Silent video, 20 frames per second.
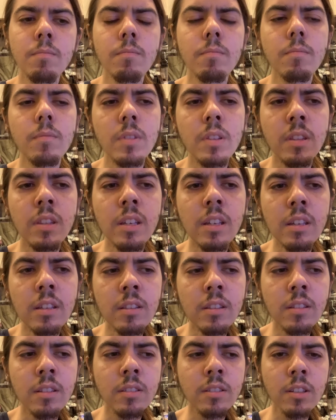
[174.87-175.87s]

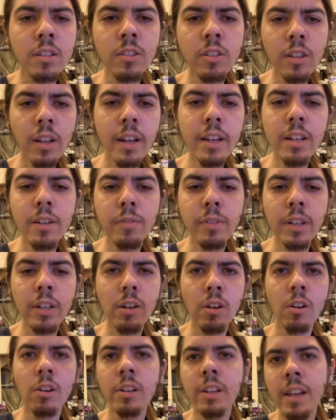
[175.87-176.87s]
decline of
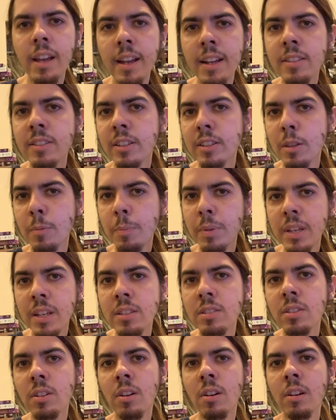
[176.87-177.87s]
like arcades, like the
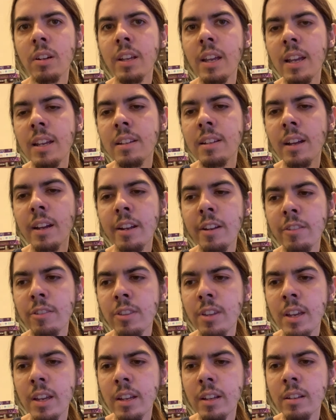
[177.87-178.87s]
pizza arcade kind of
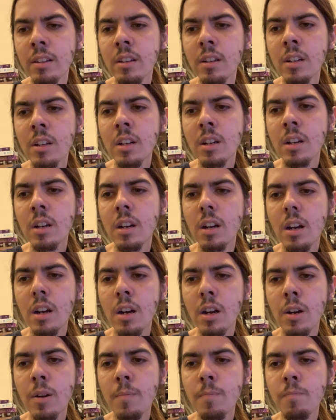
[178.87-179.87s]
thing,
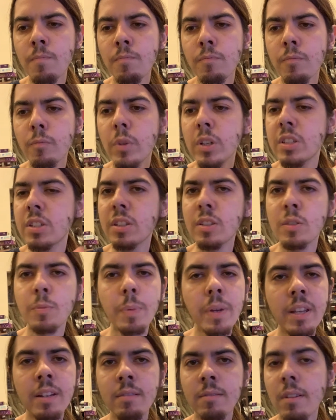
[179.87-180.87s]
which has
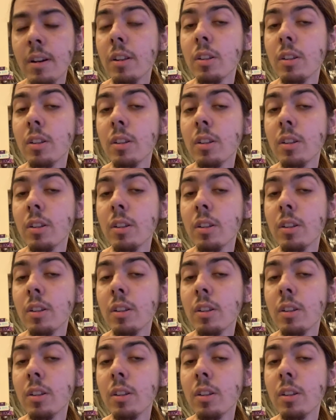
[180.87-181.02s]
been a